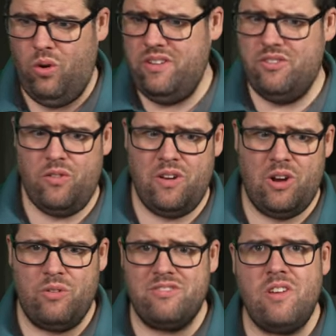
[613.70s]
One of these over
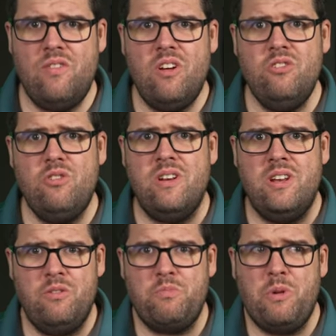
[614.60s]
here was 700 and
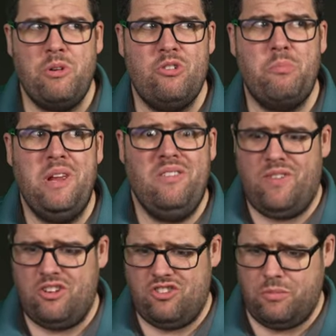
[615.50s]
it was pretty much meat and
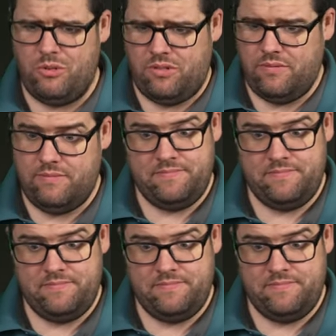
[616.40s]
vegetables.